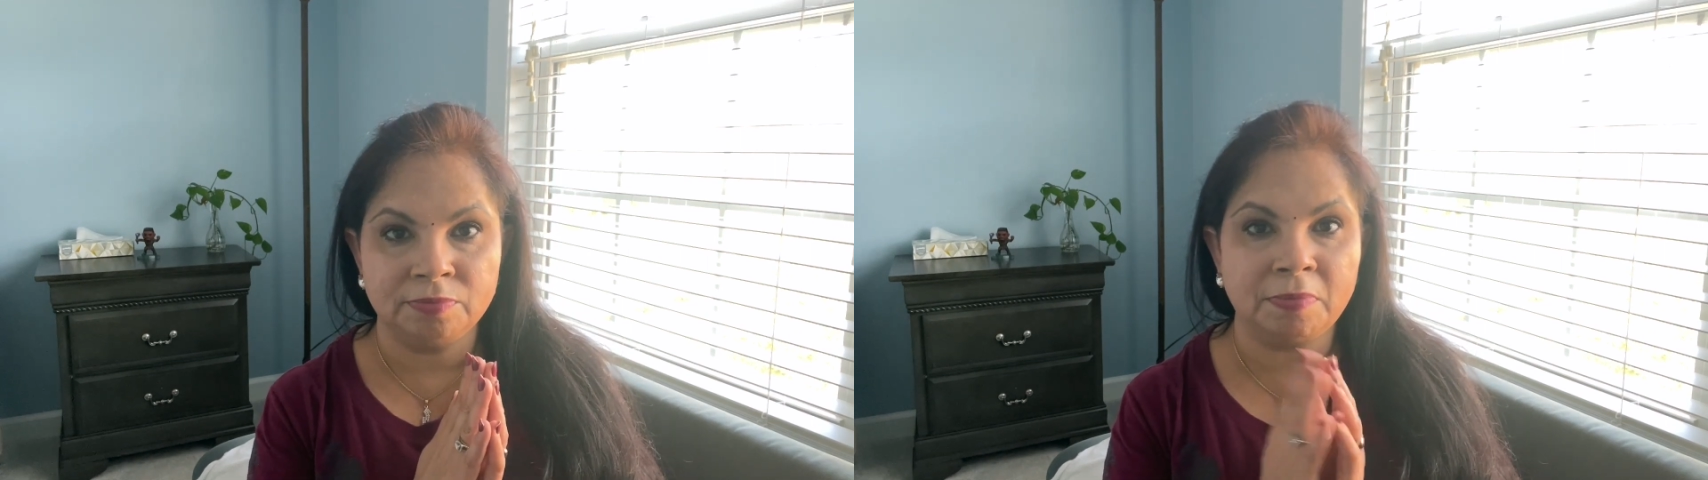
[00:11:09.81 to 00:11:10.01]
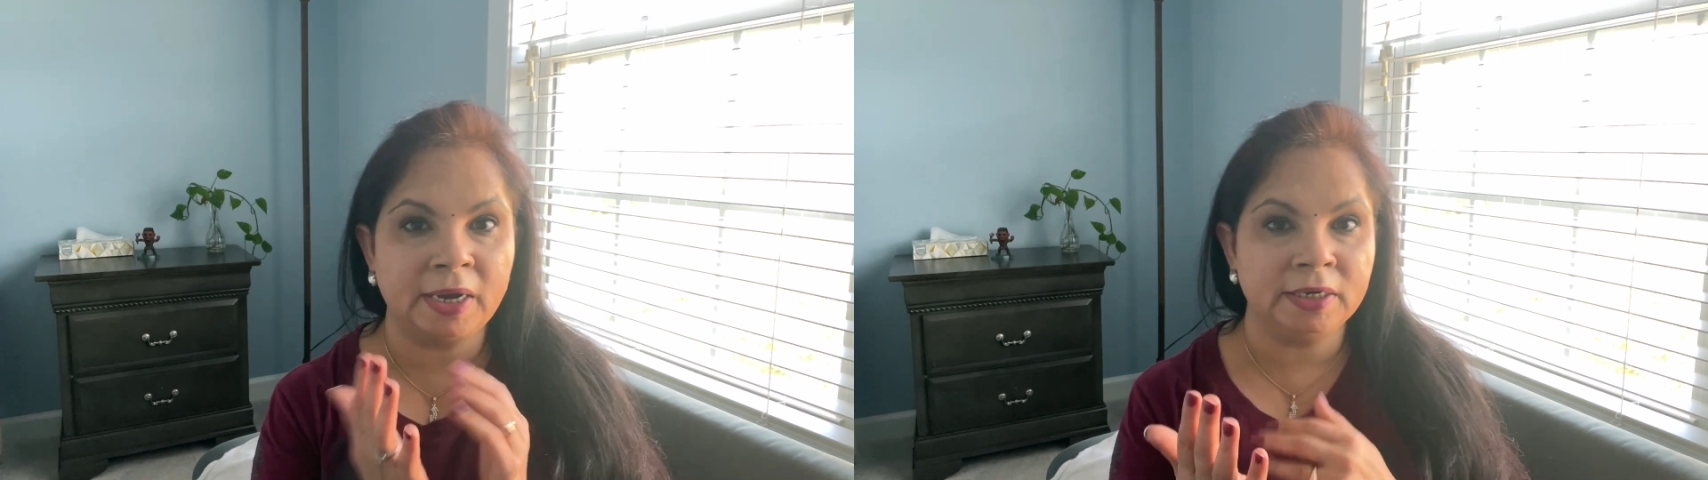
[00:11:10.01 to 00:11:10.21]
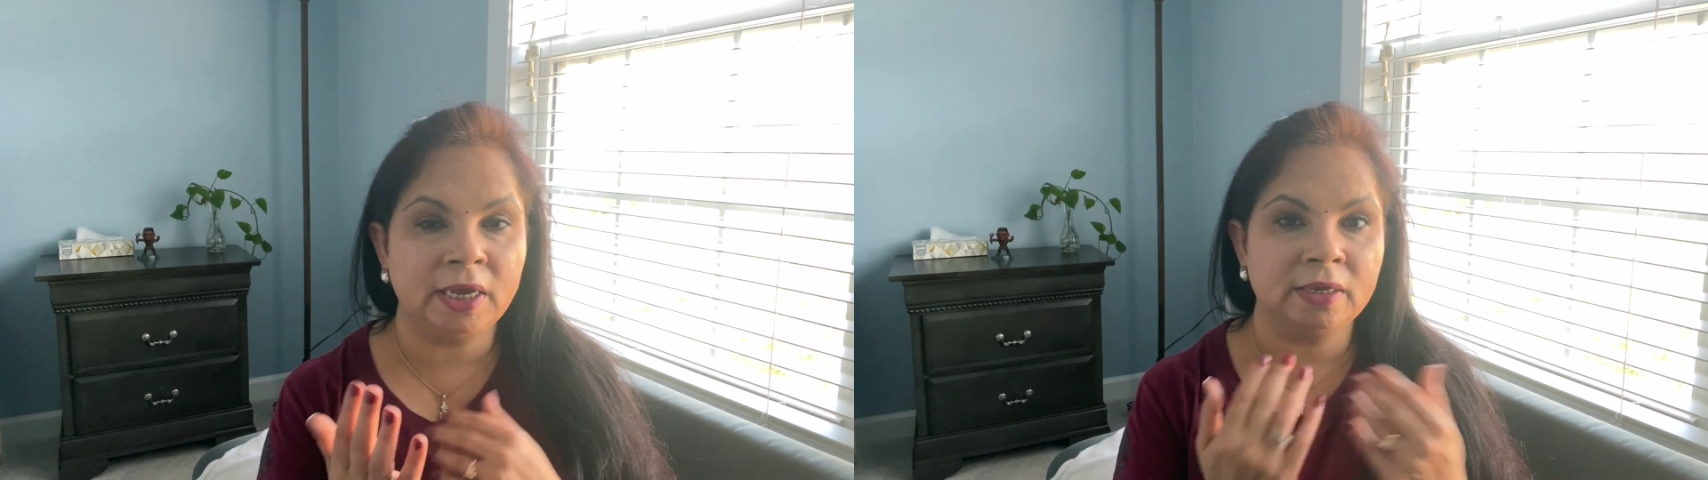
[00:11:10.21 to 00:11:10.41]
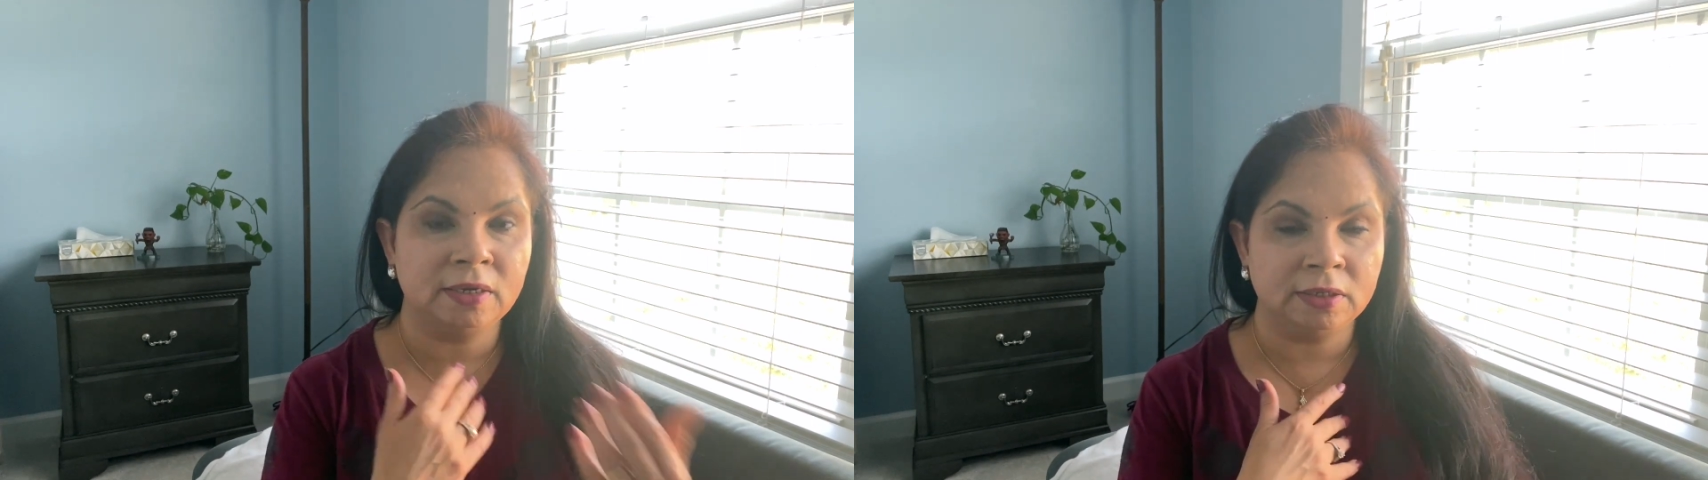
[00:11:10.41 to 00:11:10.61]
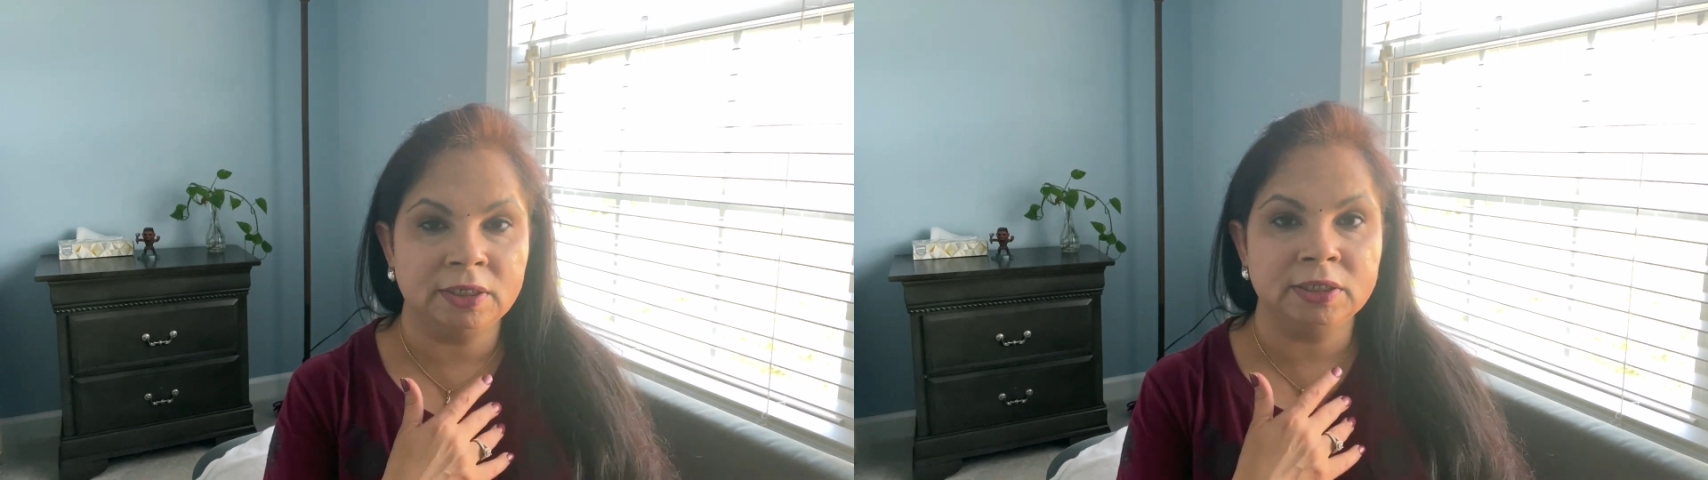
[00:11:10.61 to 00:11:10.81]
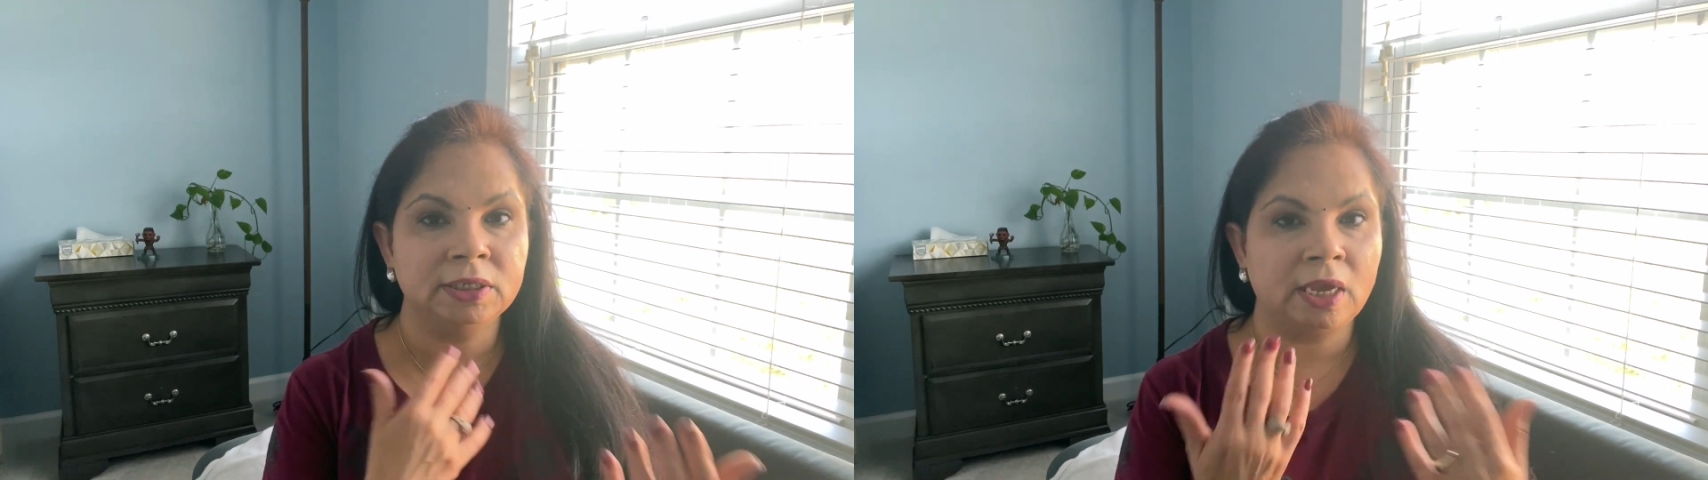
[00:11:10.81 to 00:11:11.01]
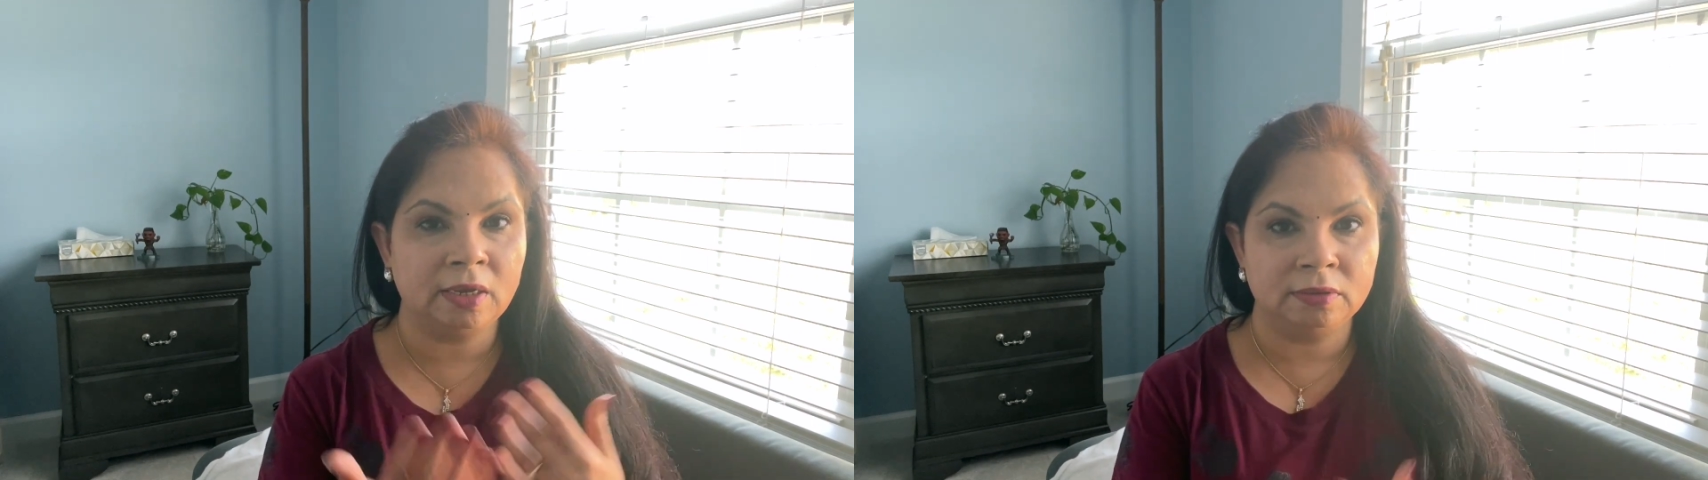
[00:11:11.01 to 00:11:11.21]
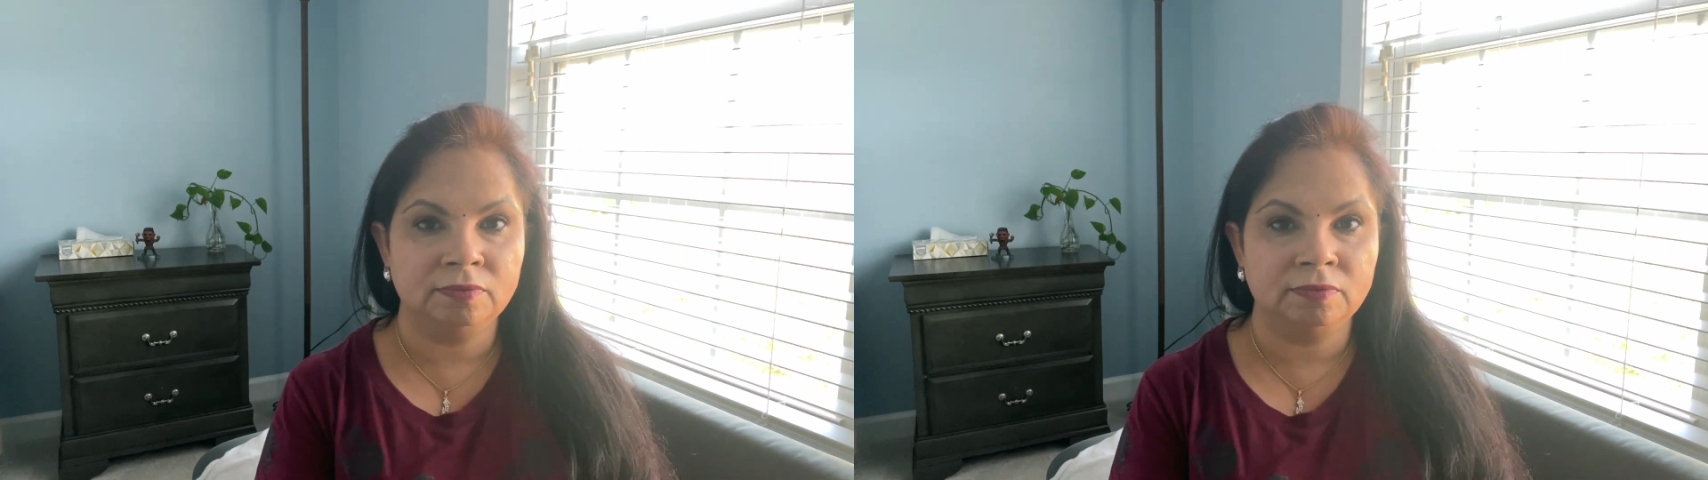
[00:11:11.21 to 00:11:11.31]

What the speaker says: My dad and his dad